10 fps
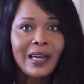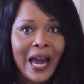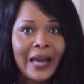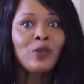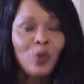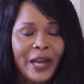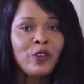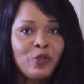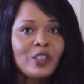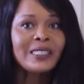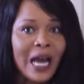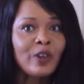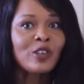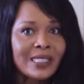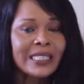I wait for
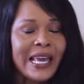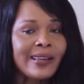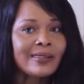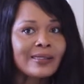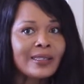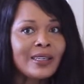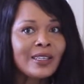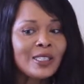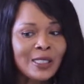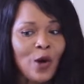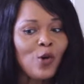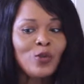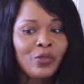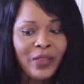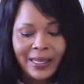Zara sales.
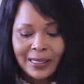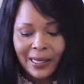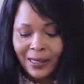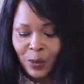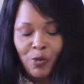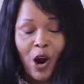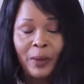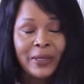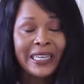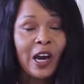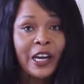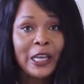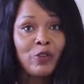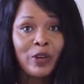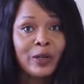So this is probably not
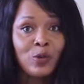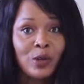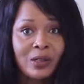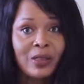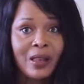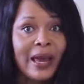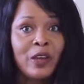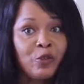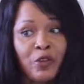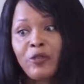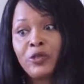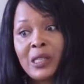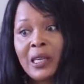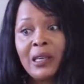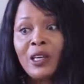even worth like
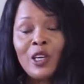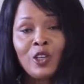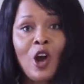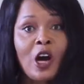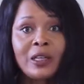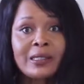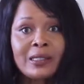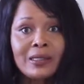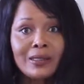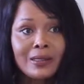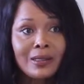$50,